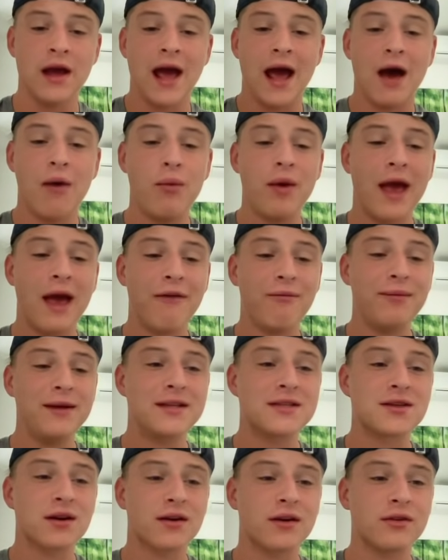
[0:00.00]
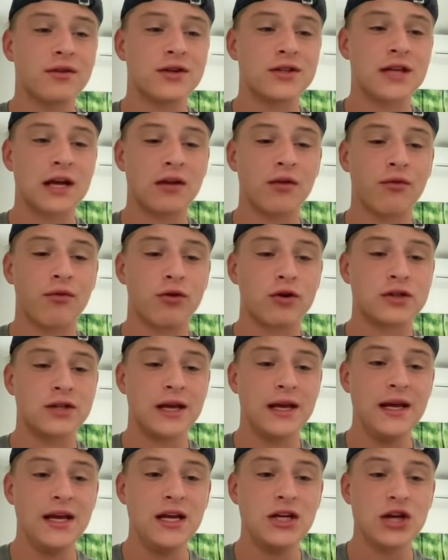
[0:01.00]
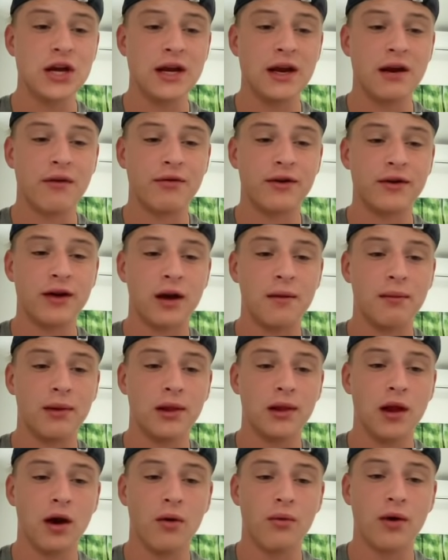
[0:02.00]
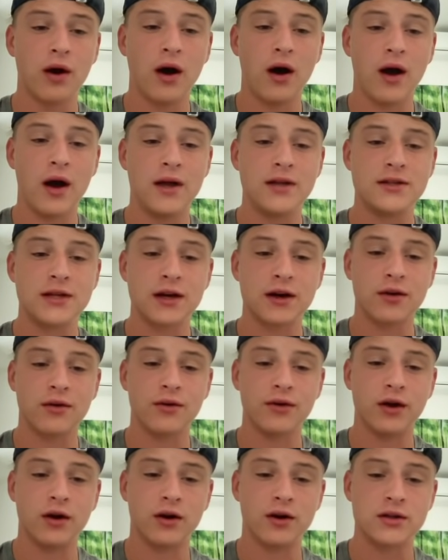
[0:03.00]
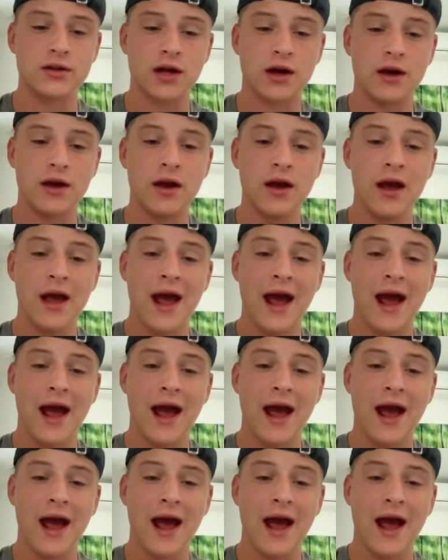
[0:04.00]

And we have been starting to set, of course, each and every time lower highs here on the RSI.